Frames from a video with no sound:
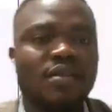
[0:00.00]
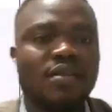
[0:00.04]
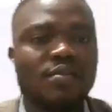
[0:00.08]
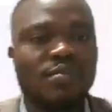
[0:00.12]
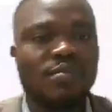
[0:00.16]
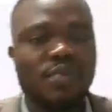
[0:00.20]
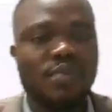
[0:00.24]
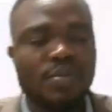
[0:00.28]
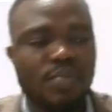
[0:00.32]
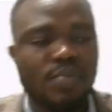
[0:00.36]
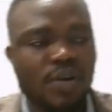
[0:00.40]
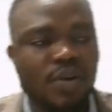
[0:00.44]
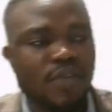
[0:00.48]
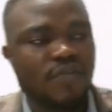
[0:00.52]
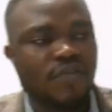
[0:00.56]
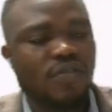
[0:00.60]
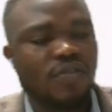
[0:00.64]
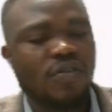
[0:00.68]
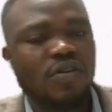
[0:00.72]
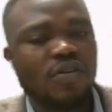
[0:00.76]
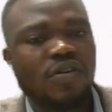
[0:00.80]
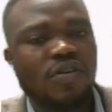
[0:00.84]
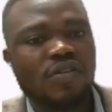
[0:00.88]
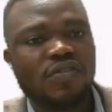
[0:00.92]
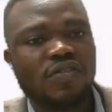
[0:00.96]
to prepare for
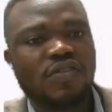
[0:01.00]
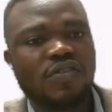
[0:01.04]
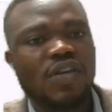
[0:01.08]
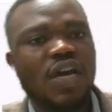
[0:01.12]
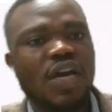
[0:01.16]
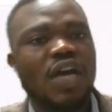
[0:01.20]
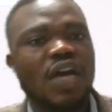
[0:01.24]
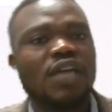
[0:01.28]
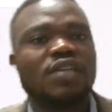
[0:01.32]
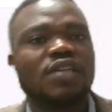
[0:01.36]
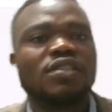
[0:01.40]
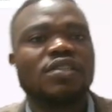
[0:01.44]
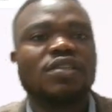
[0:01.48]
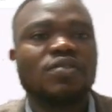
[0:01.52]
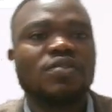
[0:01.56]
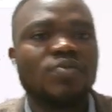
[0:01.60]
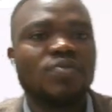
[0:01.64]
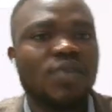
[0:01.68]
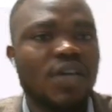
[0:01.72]
all sciences.